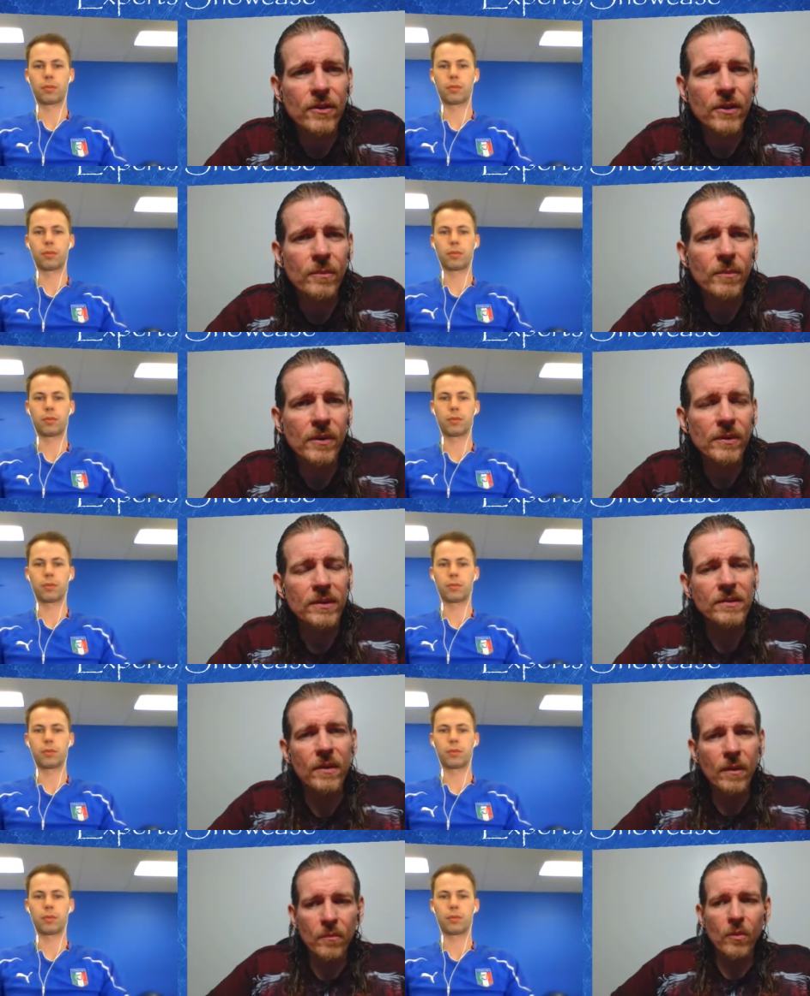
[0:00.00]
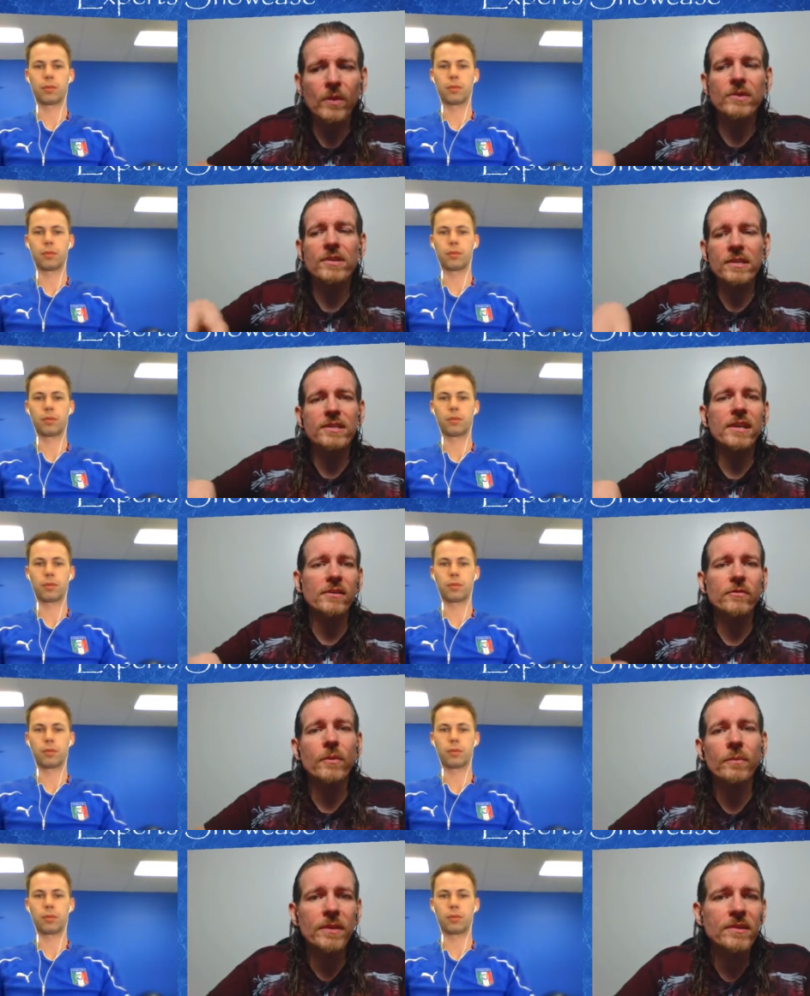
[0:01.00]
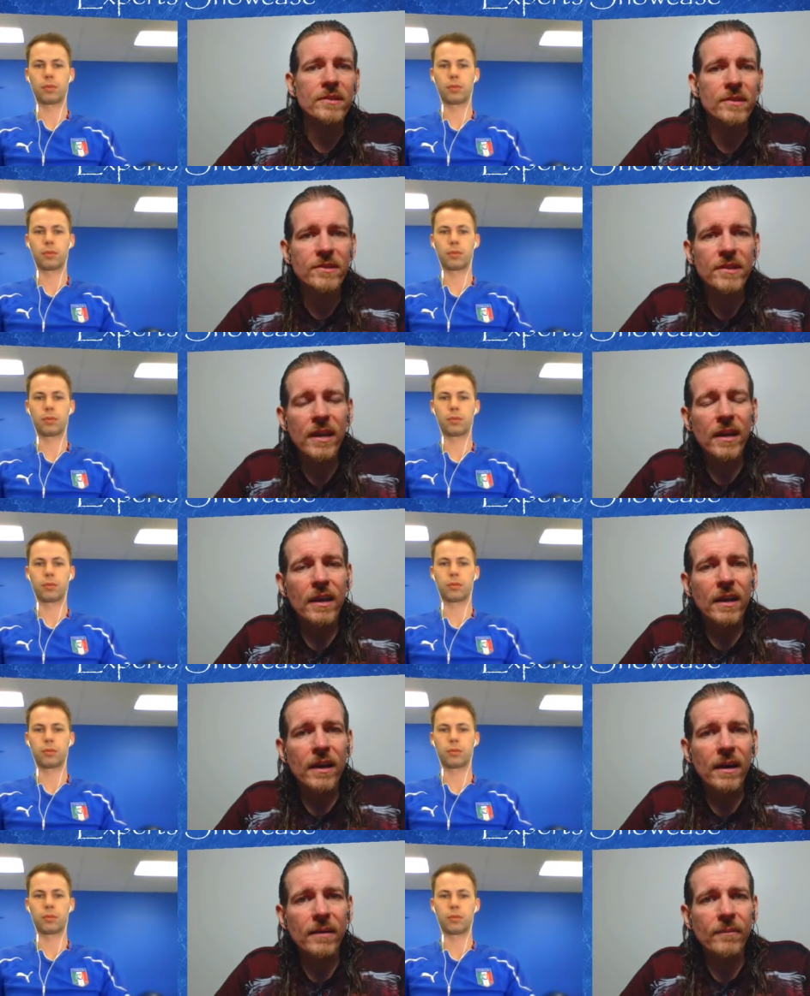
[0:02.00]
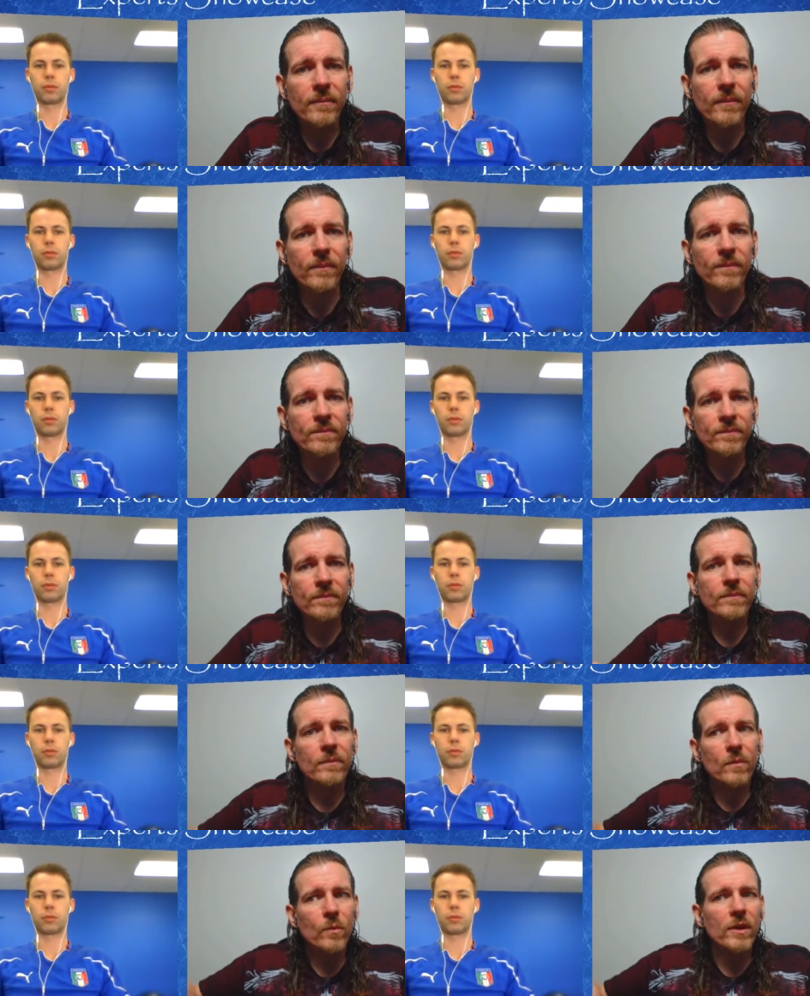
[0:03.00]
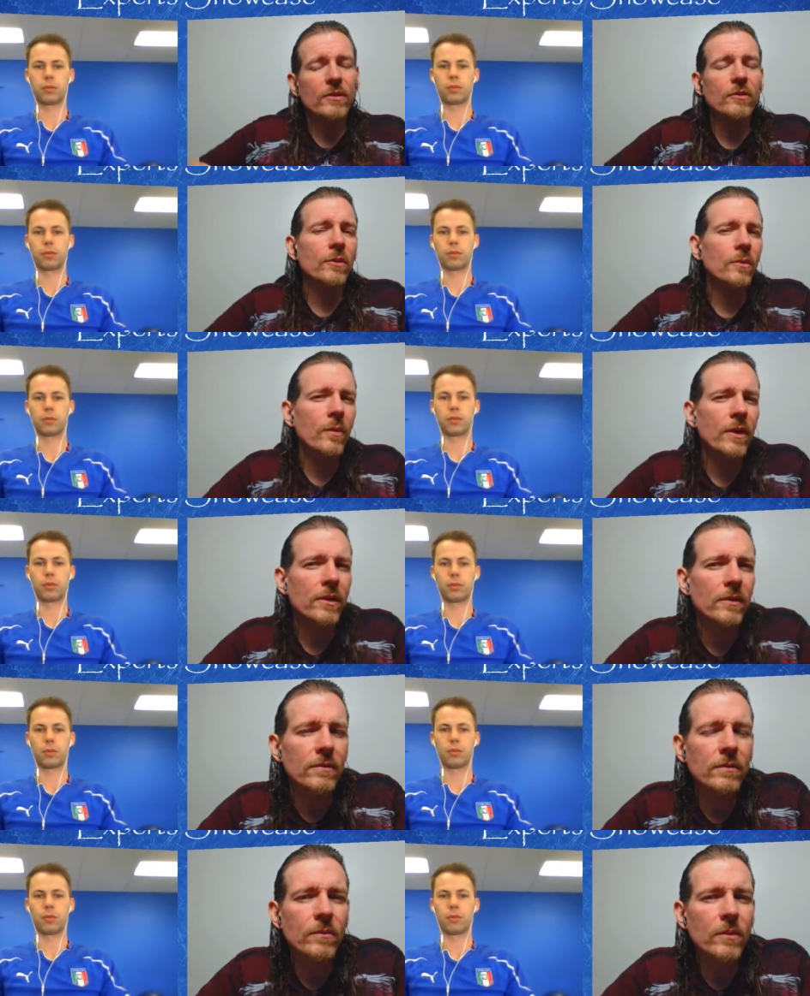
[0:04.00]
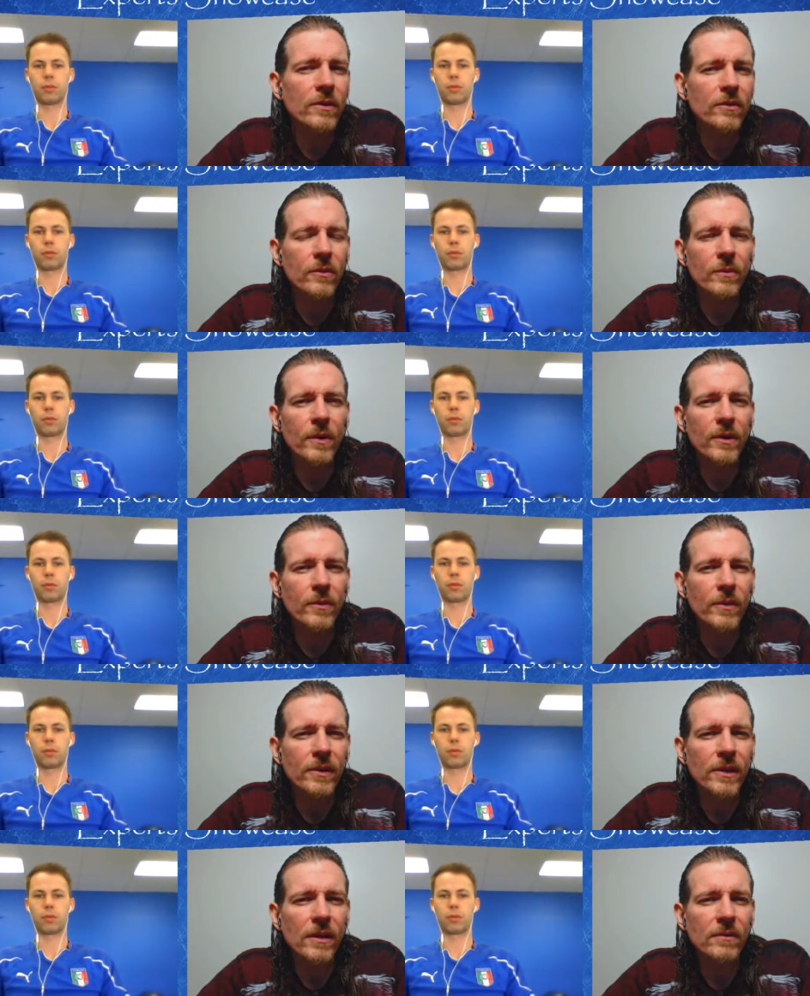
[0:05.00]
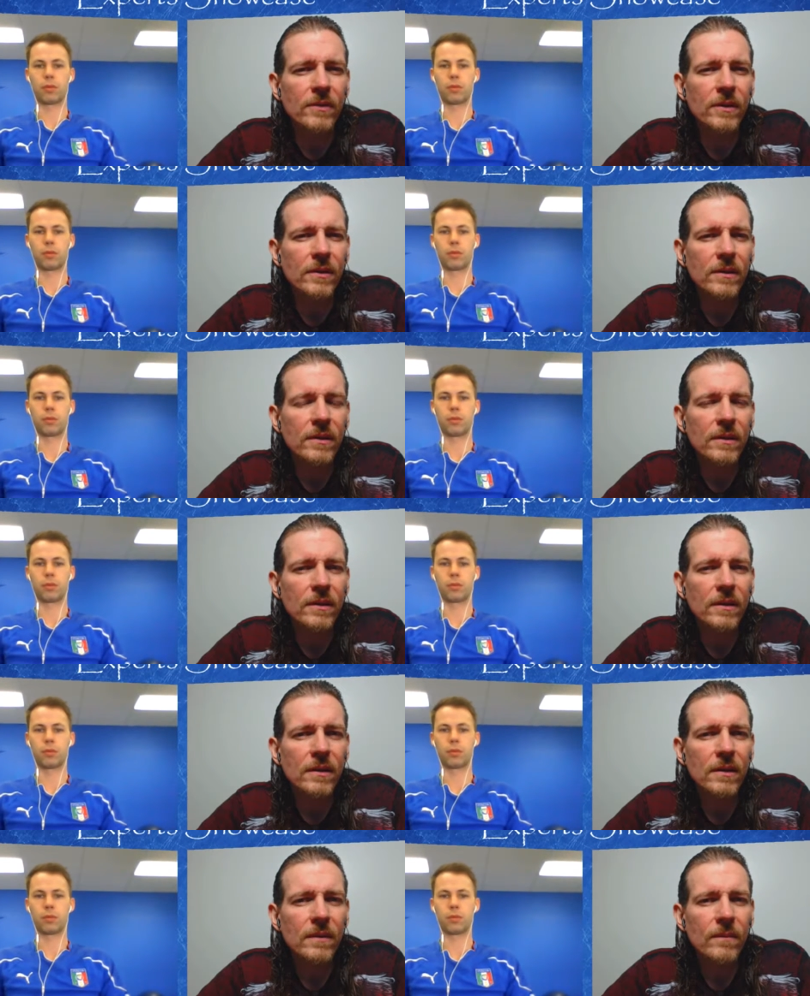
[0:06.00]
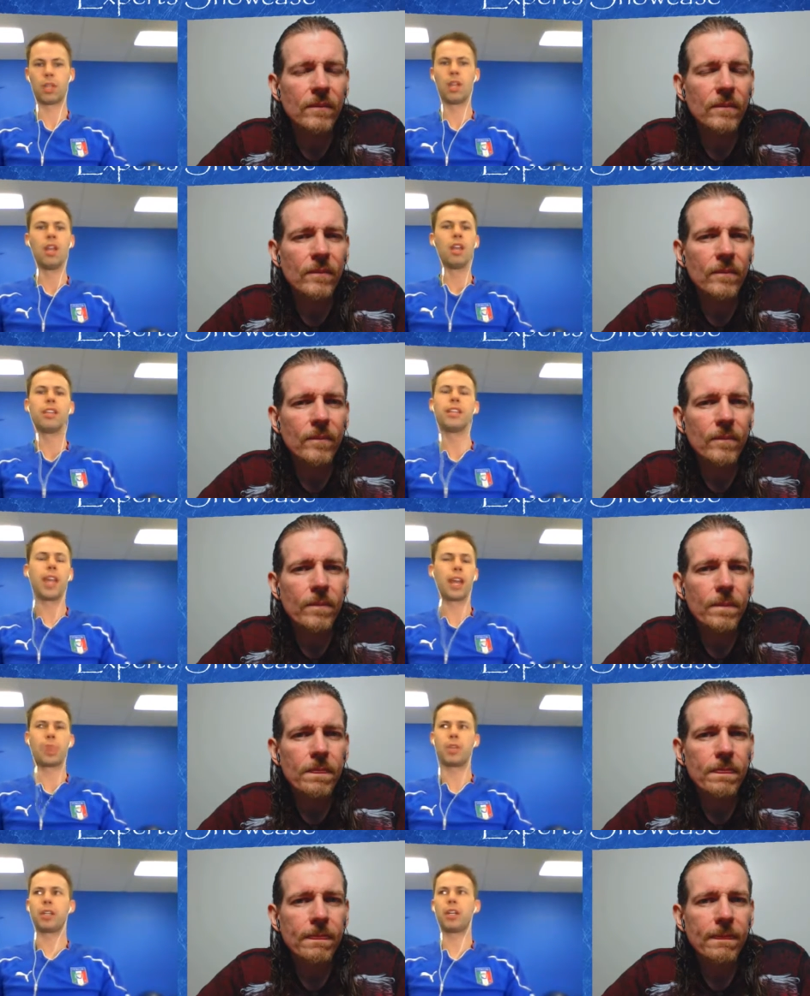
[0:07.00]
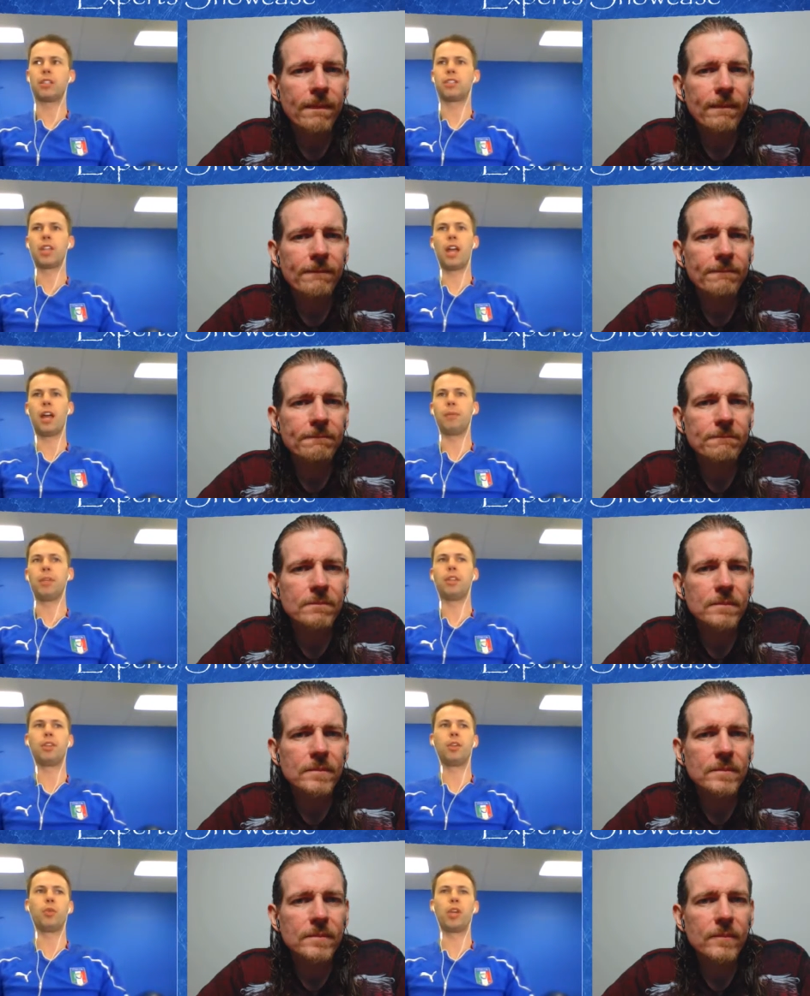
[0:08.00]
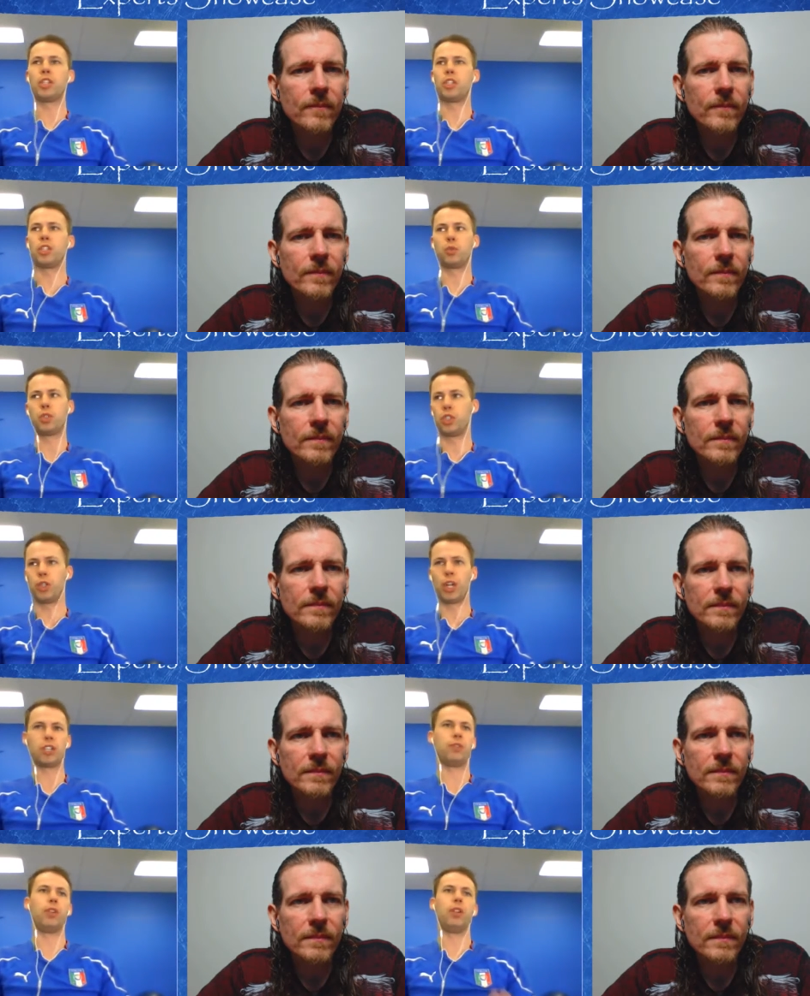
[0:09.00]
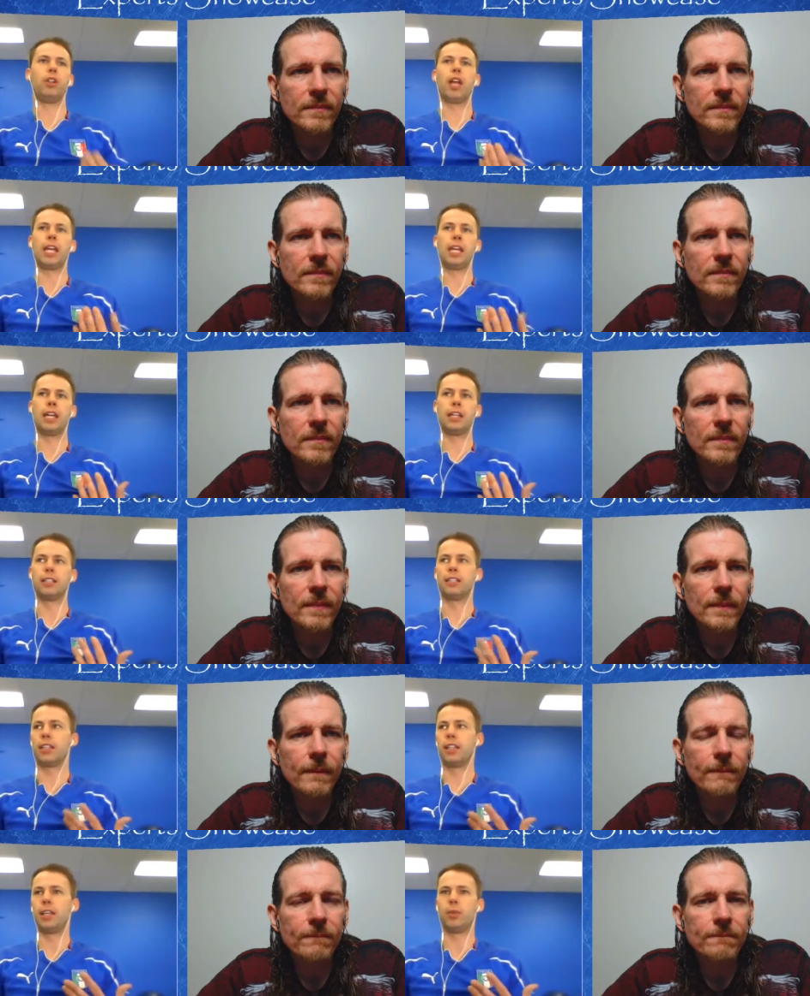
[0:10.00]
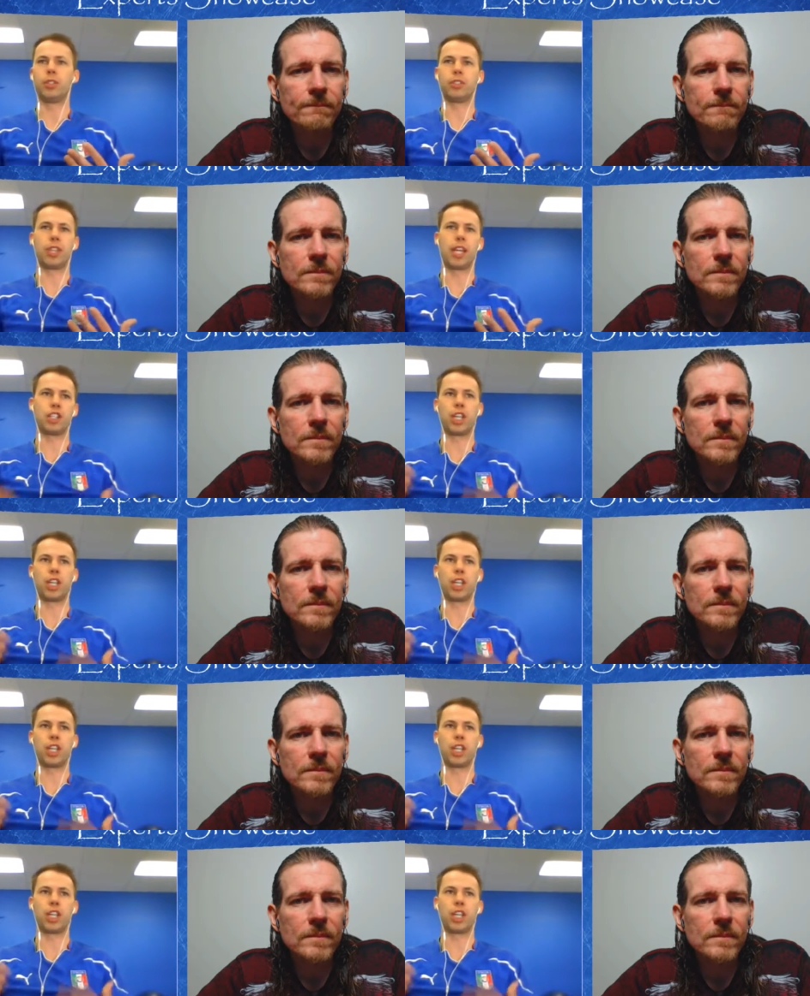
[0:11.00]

Speaker 1: you could build a more successful business um, with doing what you with doing what you really
Speaker 2: loved? Yeah, because, I mean, the races were stressful, and it was that